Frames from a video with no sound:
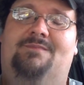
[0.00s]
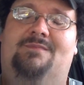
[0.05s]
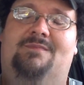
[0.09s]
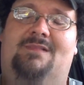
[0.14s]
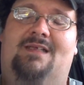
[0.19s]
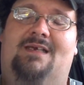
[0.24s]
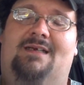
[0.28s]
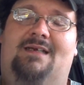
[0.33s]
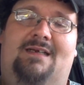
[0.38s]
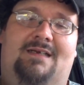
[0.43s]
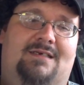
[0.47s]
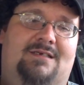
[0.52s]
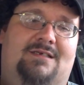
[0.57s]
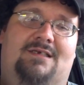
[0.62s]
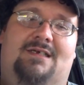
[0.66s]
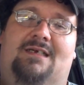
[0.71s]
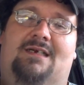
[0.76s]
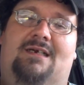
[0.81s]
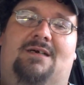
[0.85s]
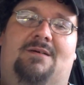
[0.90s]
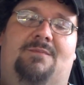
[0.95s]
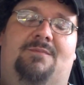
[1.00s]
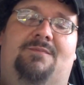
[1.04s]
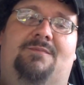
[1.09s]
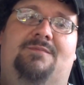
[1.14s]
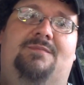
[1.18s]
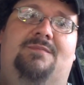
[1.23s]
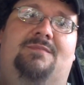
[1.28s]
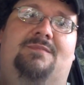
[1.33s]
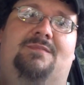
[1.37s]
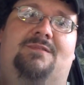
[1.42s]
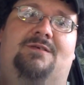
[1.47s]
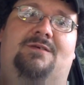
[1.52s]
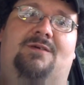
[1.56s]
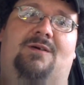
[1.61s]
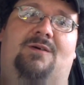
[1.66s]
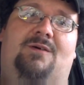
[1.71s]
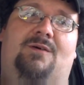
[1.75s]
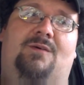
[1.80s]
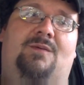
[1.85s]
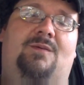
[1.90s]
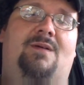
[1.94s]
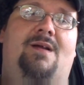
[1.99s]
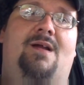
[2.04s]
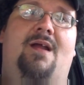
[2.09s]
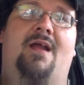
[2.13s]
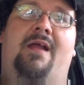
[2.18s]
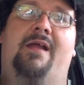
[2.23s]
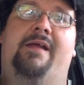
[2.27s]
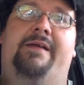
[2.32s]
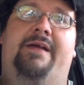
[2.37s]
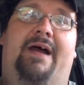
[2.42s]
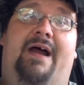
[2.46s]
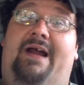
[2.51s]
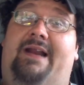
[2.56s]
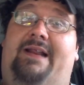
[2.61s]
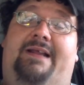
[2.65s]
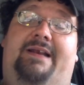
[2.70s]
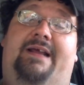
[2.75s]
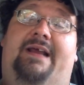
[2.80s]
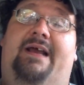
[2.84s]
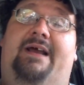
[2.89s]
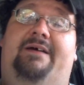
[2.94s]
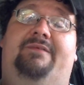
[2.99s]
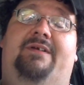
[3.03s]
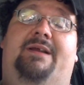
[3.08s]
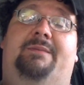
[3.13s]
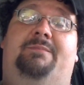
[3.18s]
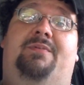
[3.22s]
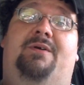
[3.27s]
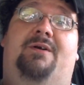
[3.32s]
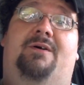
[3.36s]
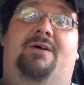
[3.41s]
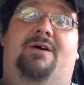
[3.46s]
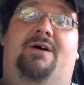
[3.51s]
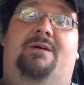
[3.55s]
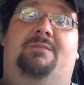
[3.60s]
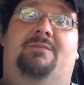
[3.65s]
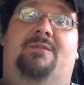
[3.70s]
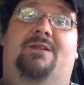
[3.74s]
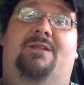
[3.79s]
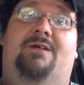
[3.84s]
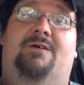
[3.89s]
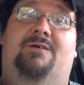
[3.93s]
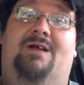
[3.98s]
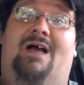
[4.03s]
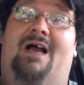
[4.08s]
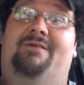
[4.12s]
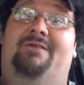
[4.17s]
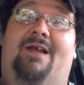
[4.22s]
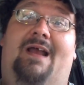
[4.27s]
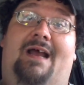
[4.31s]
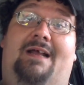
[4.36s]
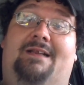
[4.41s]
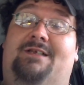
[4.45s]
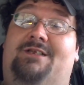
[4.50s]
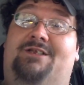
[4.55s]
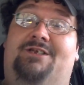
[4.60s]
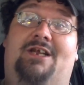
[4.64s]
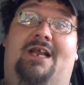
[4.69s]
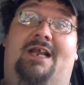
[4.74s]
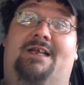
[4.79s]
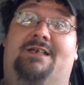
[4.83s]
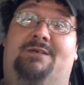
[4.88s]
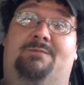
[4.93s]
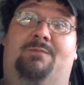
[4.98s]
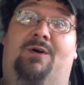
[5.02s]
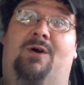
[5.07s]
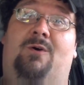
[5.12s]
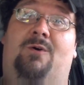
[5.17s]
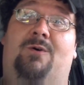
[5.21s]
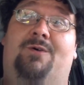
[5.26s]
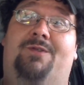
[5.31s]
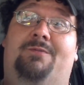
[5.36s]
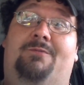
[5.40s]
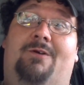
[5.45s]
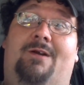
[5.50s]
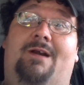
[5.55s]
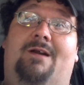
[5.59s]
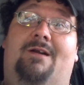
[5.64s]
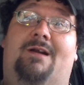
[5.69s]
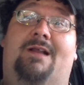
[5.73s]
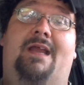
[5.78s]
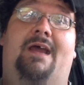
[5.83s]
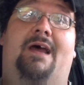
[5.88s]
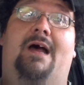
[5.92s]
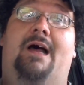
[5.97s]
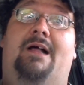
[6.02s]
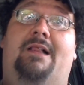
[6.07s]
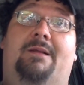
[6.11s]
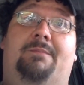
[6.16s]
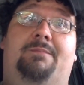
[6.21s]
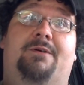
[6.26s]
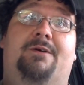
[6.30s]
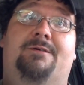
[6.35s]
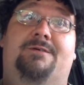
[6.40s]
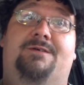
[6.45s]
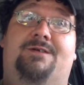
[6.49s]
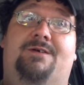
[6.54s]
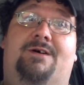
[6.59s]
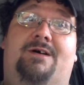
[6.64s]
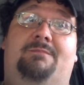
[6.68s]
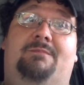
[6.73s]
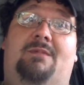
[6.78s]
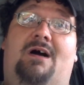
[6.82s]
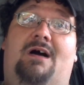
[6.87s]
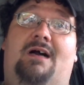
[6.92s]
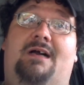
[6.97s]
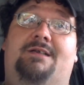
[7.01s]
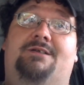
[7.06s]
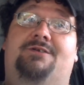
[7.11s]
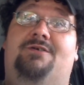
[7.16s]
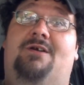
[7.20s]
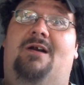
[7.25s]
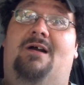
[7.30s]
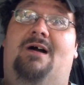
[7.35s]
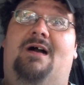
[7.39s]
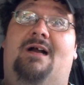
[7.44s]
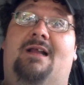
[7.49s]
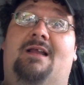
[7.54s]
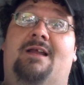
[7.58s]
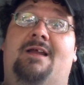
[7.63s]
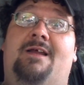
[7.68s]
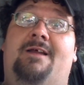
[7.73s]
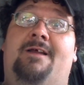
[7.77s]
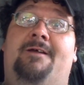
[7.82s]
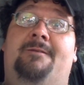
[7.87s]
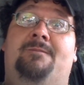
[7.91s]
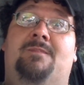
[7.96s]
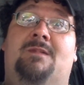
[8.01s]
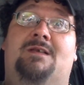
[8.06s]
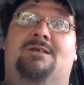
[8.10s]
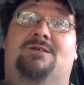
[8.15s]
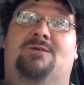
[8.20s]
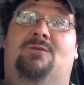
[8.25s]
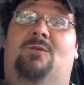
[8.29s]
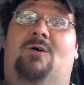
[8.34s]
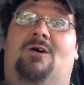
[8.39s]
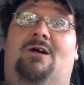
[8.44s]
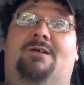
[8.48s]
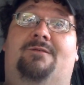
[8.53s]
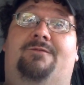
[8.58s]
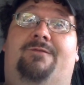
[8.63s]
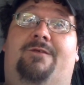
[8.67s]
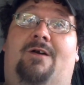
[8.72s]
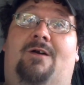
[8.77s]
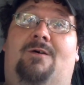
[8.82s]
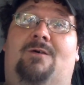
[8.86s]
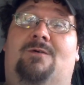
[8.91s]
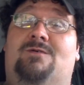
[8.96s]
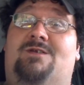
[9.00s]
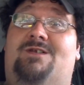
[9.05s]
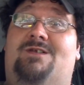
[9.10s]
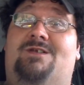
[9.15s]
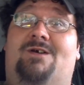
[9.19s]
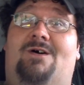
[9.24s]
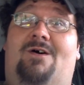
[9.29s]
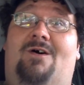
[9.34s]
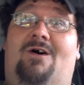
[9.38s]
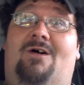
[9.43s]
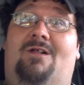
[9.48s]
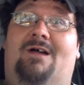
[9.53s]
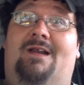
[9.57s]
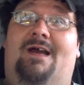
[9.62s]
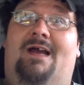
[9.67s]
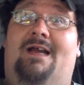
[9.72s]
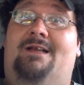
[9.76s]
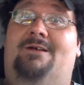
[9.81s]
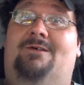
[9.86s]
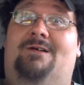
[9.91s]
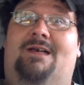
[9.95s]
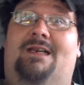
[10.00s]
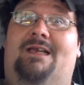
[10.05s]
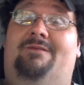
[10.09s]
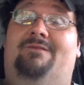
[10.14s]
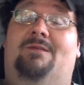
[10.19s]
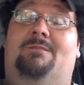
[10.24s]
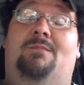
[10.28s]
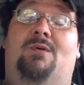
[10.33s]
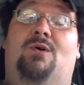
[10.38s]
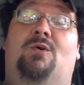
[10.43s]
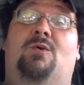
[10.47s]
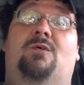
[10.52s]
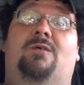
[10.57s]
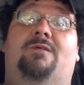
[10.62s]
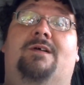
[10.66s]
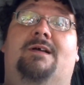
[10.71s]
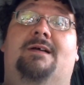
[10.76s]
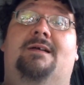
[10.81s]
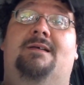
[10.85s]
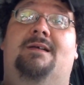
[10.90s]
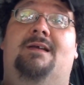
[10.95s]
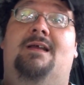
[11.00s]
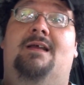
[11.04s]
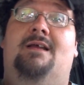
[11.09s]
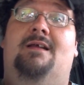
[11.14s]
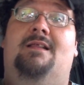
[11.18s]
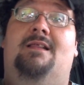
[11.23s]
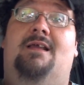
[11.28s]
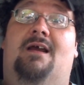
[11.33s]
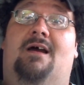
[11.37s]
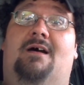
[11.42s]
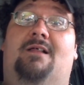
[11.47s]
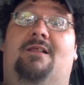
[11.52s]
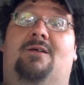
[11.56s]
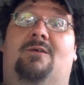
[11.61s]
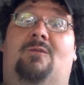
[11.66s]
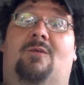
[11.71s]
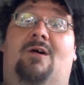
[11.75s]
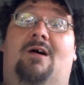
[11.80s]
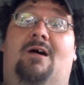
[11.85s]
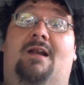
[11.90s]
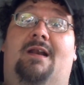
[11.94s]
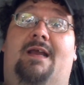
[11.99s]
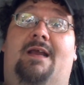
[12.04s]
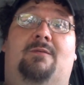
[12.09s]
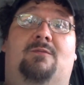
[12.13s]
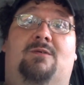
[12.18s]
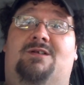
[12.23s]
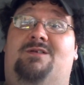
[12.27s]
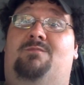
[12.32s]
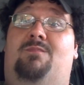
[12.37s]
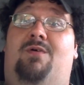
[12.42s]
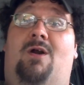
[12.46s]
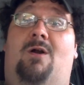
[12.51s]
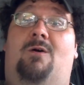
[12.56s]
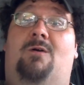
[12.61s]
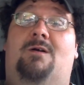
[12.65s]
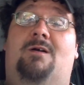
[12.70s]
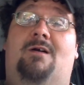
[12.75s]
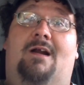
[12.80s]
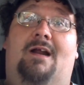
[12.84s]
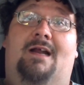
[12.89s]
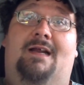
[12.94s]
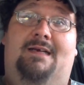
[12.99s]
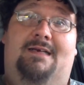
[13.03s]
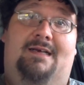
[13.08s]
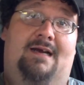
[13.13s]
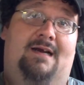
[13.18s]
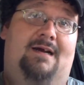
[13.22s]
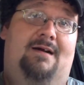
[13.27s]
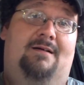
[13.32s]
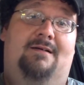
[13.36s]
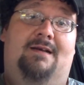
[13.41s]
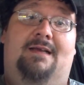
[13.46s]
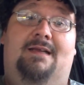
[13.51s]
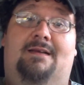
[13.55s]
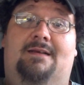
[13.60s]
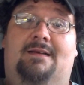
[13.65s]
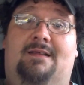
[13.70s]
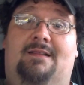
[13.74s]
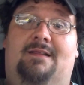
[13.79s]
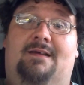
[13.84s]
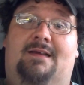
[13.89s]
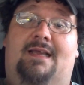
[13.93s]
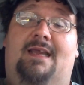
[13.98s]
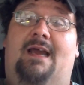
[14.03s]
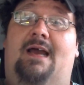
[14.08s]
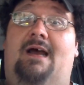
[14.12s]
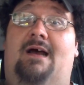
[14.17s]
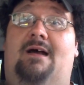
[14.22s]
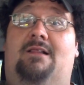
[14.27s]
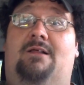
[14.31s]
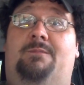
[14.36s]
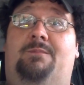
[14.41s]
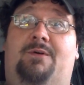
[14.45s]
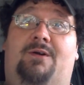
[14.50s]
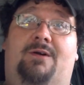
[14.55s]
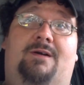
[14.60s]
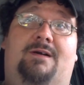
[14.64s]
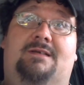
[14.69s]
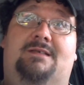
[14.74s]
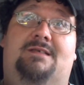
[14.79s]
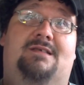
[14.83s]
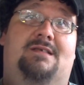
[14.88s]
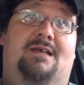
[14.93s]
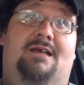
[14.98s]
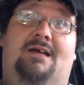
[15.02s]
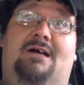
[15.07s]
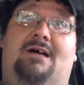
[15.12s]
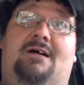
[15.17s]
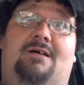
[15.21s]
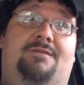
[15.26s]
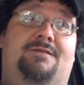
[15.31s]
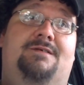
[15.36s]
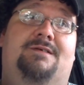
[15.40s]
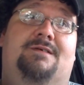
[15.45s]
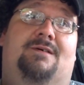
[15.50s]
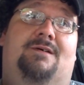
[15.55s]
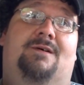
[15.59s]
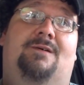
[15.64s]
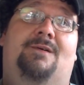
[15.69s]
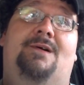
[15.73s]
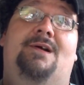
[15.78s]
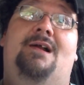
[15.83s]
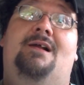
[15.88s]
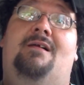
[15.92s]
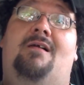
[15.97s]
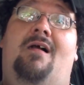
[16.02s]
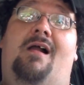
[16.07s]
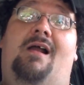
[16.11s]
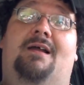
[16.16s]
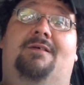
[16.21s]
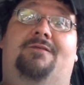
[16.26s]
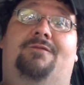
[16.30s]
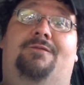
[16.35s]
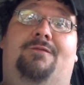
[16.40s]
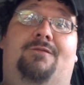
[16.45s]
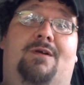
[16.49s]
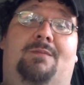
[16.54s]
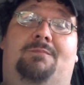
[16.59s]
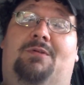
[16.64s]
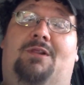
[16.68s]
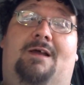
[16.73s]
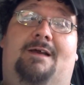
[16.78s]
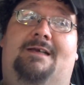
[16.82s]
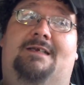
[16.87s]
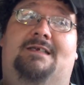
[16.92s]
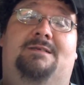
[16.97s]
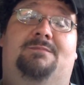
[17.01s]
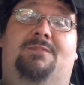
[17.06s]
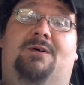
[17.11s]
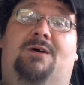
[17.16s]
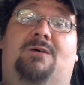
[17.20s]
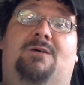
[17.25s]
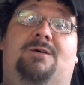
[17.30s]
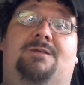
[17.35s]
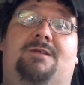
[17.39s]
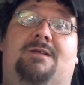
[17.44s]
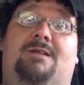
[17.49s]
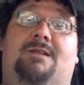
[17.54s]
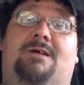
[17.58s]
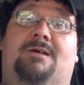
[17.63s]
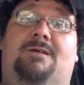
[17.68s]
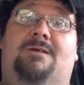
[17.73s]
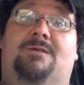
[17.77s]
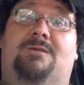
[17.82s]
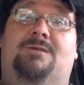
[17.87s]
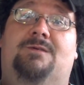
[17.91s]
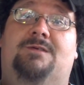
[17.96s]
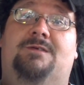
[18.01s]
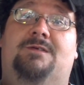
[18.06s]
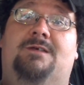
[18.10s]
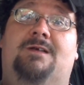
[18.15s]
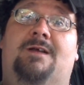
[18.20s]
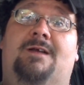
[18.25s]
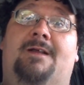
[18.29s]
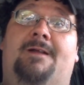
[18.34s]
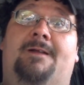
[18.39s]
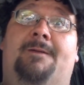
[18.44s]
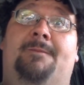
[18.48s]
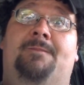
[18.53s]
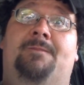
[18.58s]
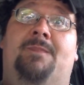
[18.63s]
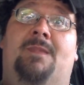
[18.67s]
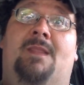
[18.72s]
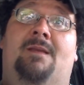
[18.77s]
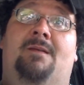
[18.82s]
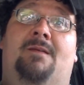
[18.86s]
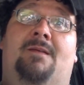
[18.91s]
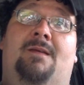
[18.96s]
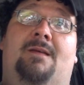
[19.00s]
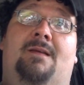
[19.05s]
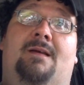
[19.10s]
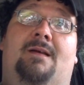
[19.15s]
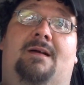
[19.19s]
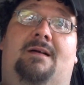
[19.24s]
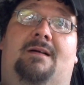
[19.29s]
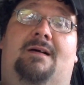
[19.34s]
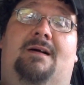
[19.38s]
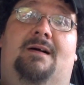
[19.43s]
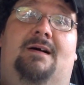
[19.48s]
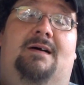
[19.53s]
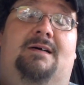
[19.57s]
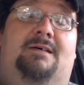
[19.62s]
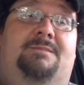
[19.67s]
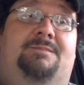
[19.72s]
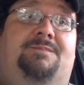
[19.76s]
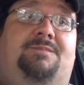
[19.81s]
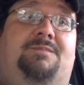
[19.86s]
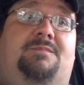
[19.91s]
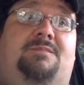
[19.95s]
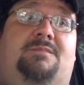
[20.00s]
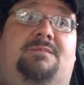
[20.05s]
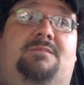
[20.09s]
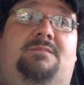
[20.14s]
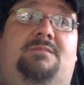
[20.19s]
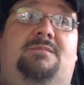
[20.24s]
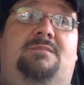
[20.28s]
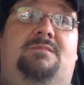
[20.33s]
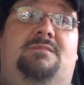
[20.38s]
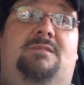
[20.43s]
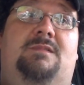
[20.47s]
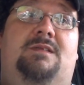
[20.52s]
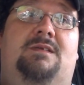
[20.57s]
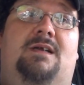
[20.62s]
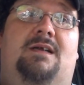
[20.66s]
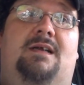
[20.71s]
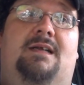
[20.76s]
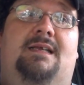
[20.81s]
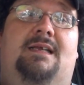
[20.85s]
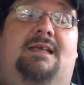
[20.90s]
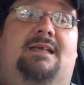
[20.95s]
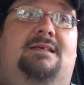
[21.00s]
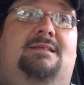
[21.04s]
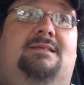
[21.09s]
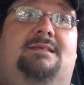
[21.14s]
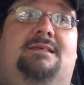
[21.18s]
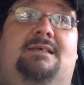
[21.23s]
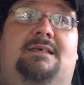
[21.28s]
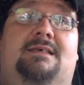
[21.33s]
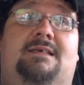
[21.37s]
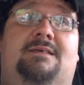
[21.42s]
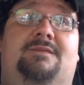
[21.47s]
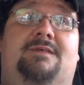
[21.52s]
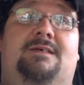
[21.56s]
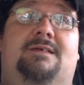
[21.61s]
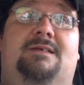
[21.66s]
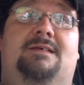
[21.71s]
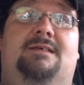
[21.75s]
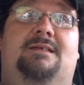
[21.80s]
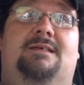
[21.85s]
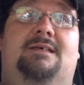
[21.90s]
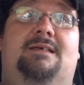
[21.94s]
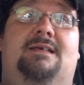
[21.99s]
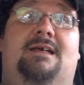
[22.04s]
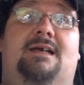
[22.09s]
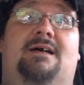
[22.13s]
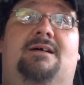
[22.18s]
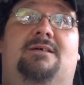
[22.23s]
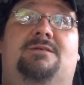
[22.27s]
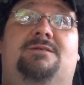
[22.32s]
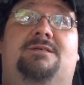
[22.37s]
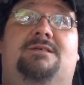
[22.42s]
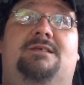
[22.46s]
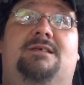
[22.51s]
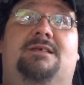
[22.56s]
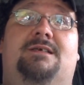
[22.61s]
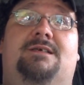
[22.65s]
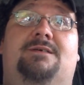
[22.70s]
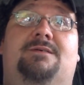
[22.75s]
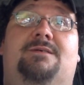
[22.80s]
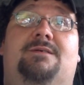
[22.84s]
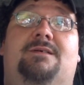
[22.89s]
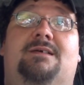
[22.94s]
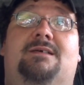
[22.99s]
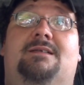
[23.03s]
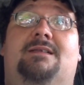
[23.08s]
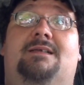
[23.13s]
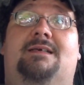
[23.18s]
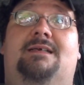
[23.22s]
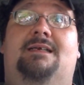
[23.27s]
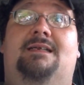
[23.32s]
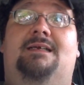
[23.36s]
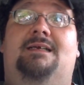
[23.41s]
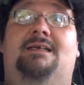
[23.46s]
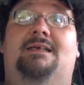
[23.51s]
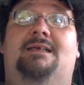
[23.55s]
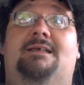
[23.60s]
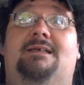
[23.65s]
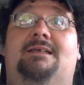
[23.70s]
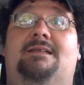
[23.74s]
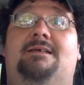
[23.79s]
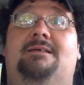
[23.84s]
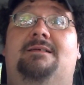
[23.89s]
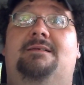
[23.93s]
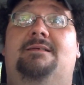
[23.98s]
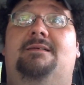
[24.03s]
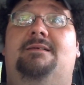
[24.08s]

things in them, so I didn't have any problem with those. I've had to change both rear calipers on my truck because the one froze solid. I couldn't even move it. The other one, it was broke right down into the caliper itself, so I've replaced both of those. I can't think of anything else that you'd really need.